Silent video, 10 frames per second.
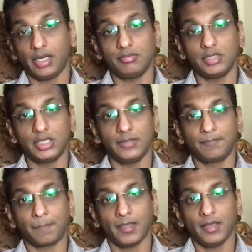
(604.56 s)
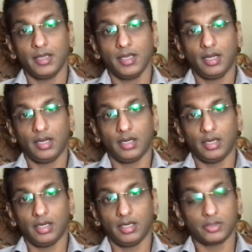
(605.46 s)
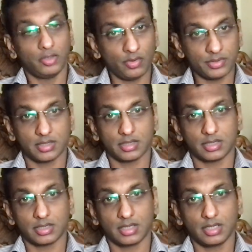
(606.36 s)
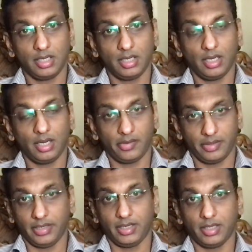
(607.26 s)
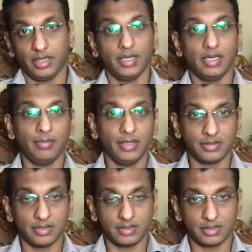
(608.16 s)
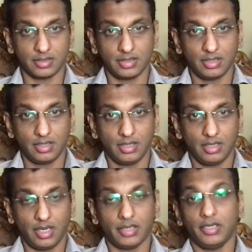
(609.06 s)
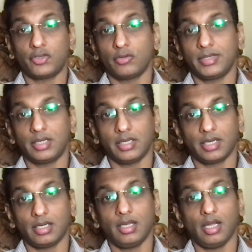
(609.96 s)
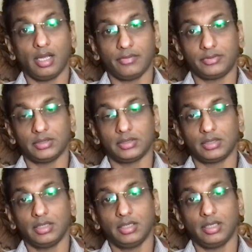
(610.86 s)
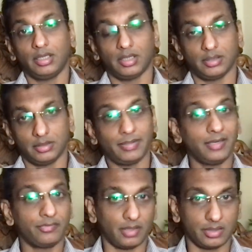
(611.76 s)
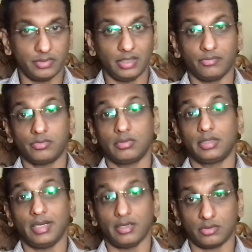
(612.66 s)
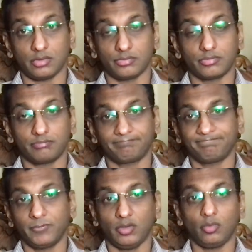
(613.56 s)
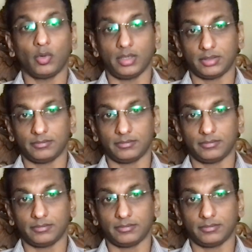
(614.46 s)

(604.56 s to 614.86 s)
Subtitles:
mg dose on a daily basis, and it should be taken after the breakfast with a full glass of water.